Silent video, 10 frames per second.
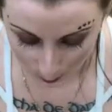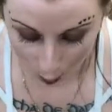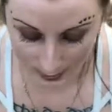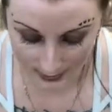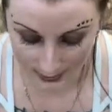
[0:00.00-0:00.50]

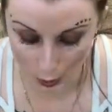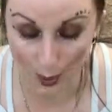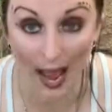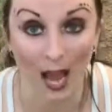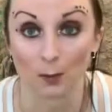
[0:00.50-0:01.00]
going to
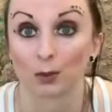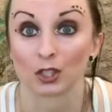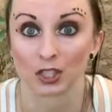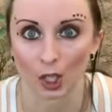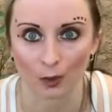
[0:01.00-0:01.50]
add
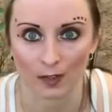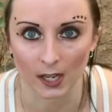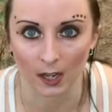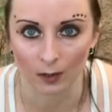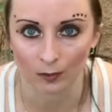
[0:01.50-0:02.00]

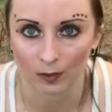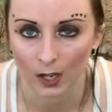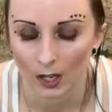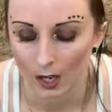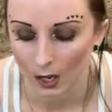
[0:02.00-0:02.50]
preservative.
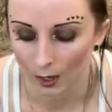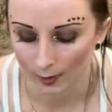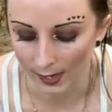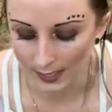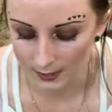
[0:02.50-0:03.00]
All
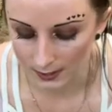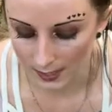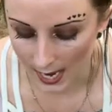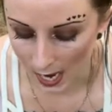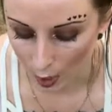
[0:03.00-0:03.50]
right,
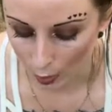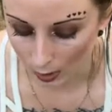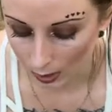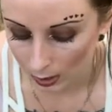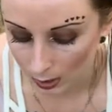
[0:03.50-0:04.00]
now
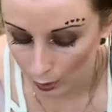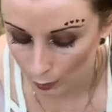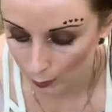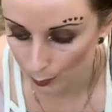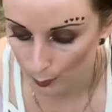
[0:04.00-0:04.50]

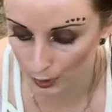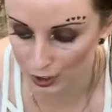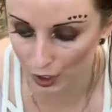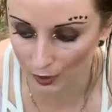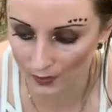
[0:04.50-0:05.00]

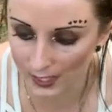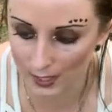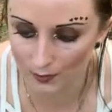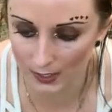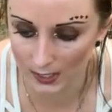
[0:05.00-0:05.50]

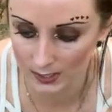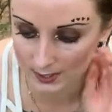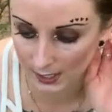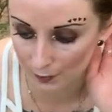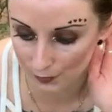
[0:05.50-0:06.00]
preservative is
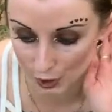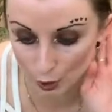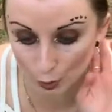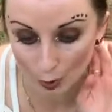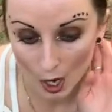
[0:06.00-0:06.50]
if
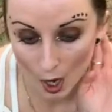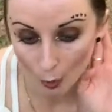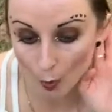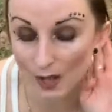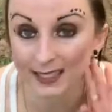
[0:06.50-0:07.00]
you
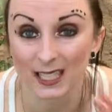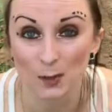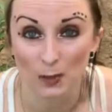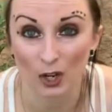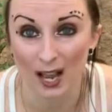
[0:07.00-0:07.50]
want to
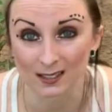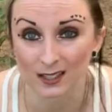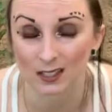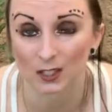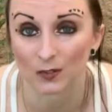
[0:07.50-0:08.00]
keep your
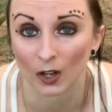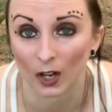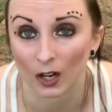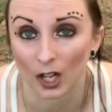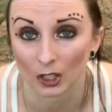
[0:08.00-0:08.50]
essence
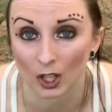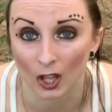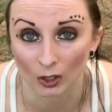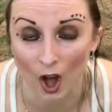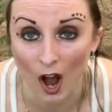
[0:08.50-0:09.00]
for
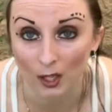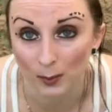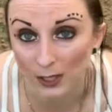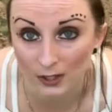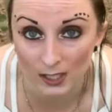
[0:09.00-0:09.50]
a long
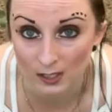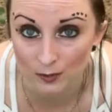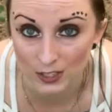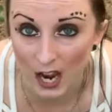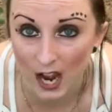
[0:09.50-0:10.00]
period
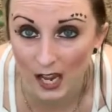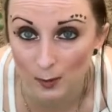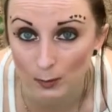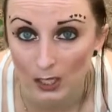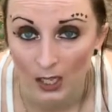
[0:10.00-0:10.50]
of time.